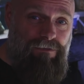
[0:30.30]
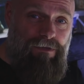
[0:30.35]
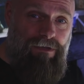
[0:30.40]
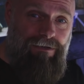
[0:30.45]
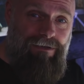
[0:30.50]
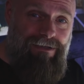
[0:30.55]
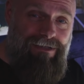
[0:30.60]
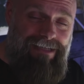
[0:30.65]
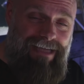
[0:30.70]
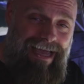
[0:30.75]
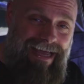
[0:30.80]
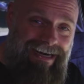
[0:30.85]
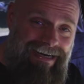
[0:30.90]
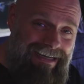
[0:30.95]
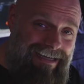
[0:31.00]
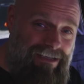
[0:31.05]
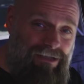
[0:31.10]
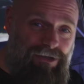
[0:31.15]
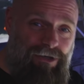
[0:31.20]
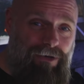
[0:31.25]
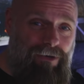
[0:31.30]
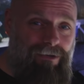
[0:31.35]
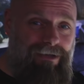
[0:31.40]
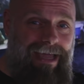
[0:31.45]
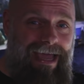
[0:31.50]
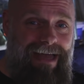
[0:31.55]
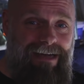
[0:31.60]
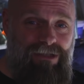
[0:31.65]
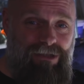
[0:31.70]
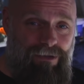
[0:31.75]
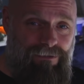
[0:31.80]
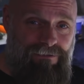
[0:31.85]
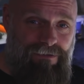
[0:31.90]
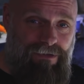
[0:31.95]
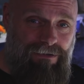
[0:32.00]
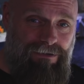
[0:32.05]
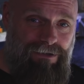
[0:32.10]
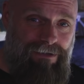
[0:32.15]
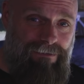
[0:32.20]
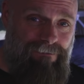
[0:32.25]
filters and an internal canister
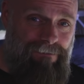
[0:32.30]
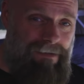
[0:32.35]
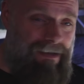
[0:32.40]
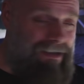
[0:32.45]
filter,